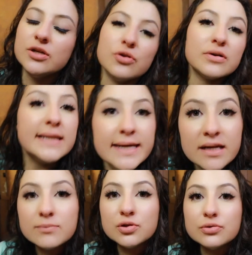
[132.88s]
your
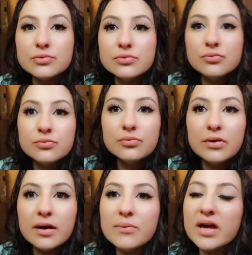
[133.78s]
cleanup crew.
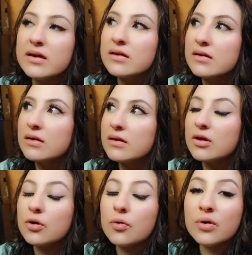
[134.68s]
And I'm like,
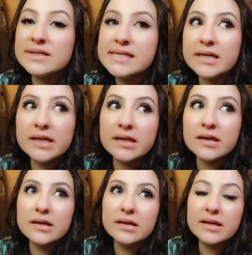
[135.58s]
quarantine
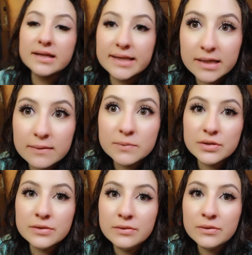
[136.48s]
the cleanup
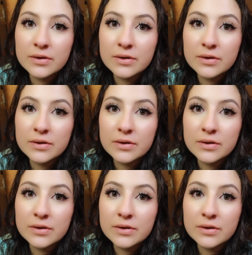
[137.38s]
crew?